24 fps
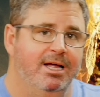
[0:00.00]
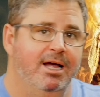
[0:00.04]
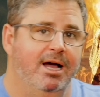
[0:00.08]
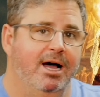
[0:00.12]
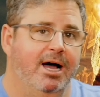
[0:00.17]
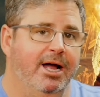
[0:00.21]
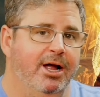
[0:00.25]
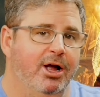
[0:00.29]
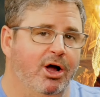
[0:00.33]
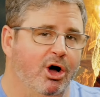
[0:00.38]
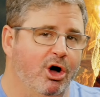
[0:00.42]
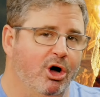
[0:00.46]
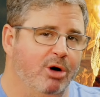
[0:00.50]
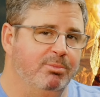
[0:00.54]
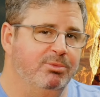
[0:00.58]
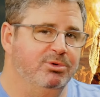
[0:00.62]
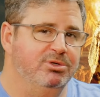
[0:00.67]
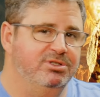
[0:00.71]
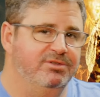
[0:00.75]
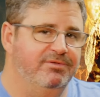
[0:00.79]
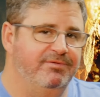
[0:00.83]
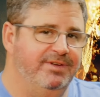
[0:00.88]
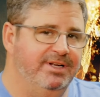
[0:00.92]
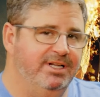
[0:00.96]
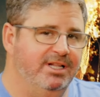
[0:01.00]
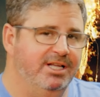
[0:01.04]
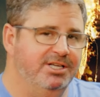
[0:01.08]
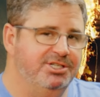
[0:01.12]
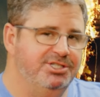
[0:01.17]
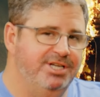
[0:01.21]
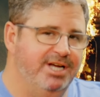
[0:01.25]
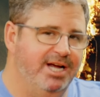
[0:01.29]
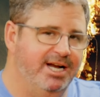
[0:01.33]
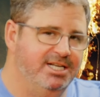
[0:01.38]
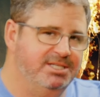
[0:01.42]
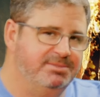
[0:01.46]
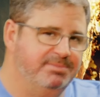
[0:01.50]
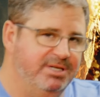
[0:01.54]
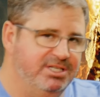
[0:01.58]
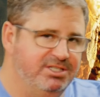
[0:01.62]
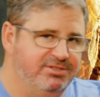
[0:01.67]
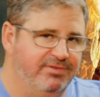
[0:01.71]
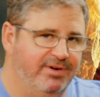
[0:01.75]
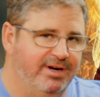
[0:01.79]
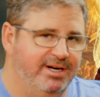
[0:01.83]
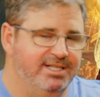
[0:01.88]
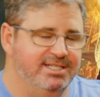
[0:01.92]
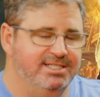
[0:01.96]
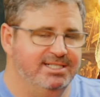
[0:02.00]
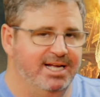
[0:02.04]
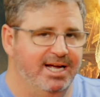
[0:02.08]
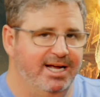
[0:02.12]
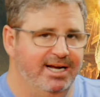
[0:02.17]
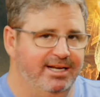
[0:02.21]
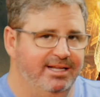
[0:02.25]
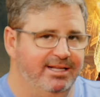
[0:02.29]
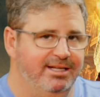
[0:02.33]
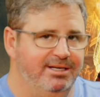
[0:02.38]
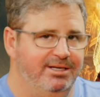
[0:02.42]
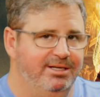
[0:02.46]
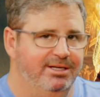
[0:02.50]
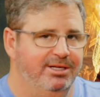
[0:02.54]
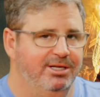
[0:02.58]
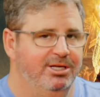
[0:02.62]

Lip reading: I almost feel like she had as much fun as I did,